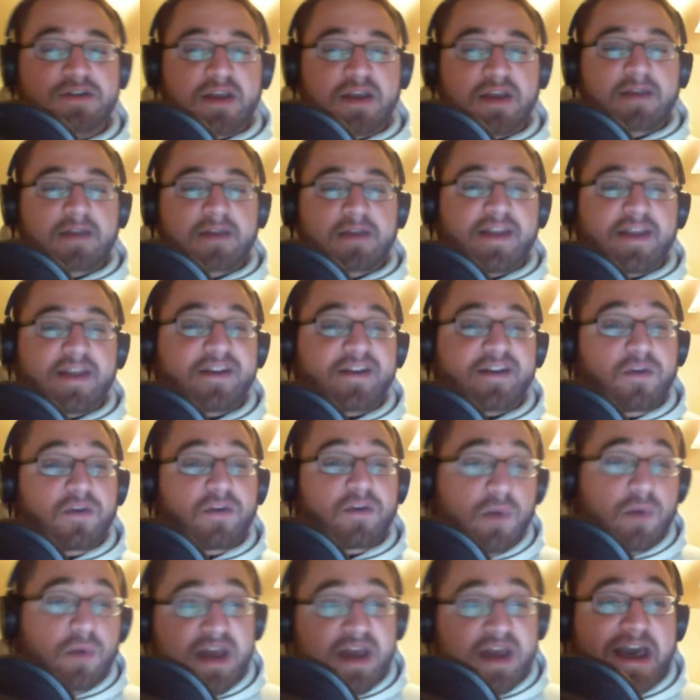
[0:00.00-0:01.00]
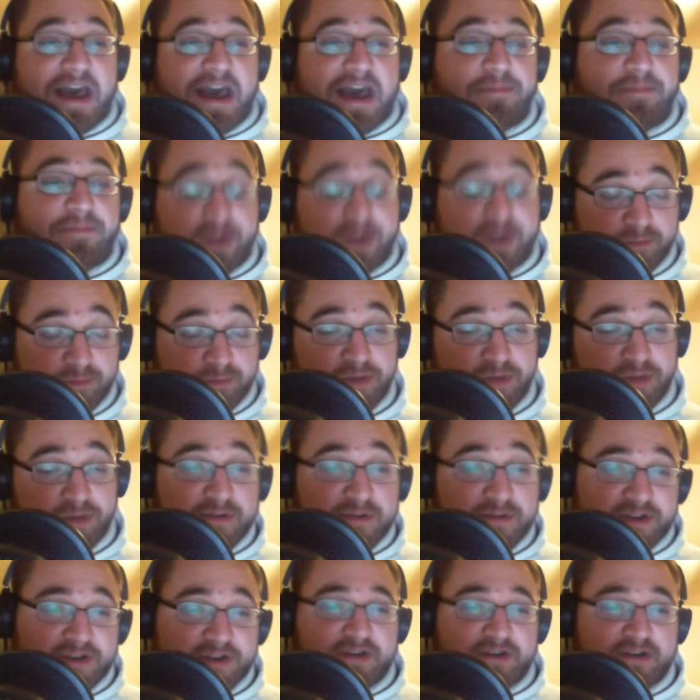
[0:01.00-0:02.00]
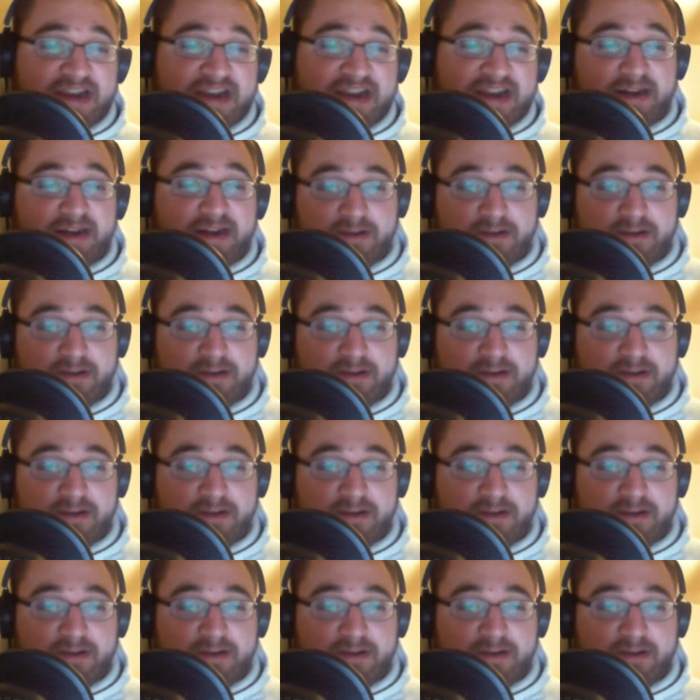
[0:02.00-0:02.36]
let you know what apps are using your data